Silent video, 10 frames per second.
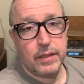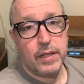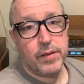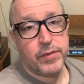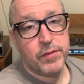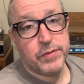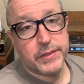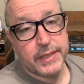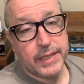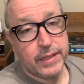if you've
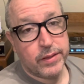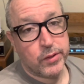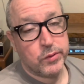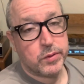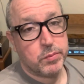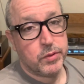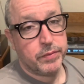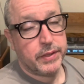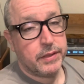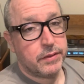seen those
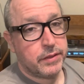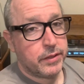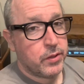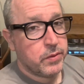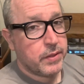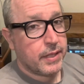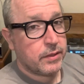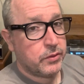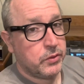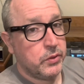movies, you know
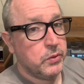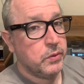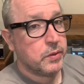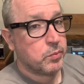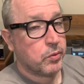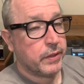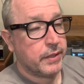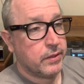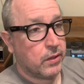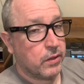that 2 is pretty
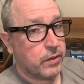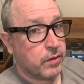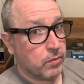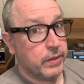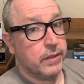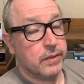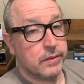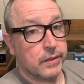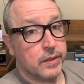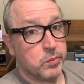dark, 3 is
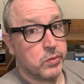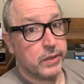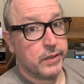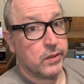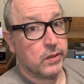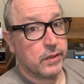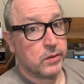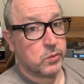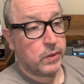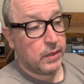like pretty dark as
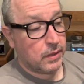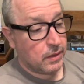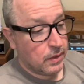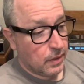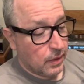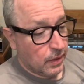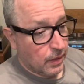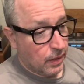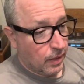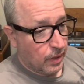well.
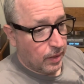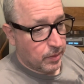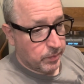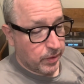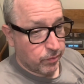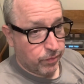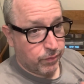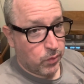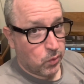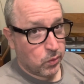Um, and
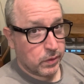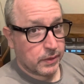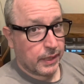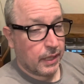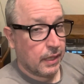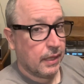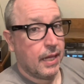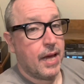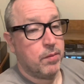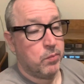four is like a
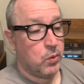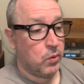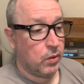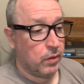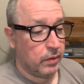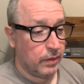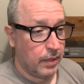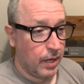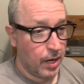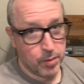lot more
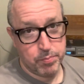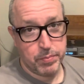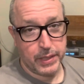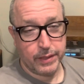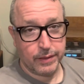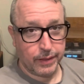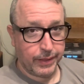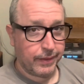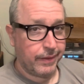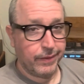upbeat,
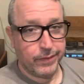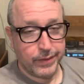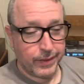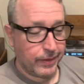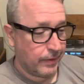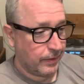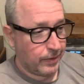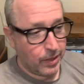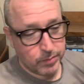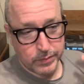like you know, they
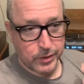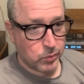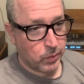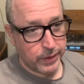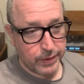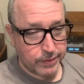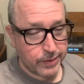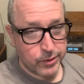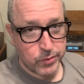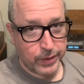come to 20th
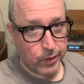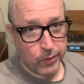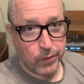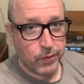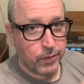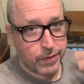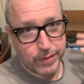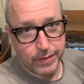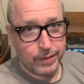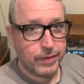century Earth,
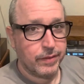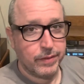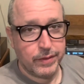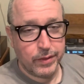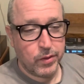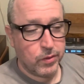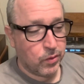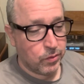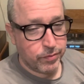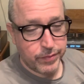the you know
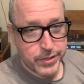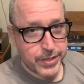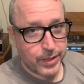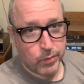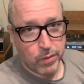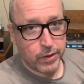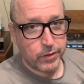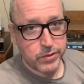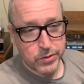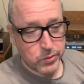whole fish out of water
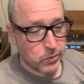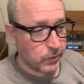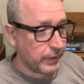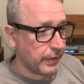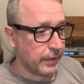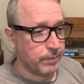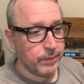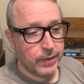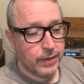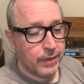story.
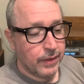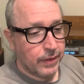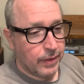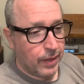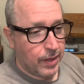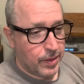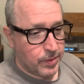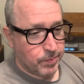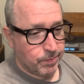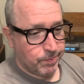
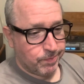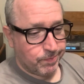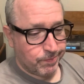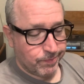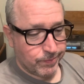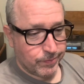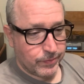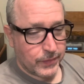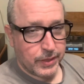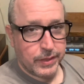Um,
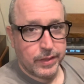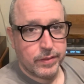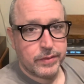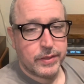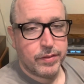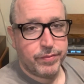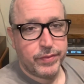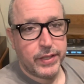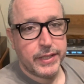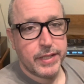yeah, it's a
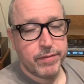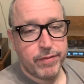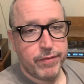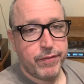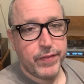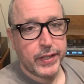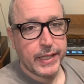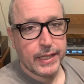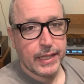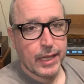fun and
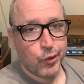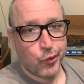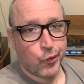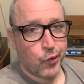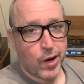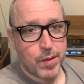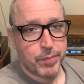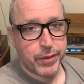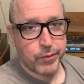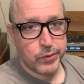funny little romp
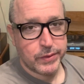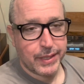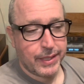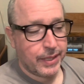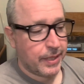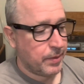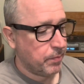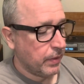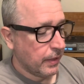through time.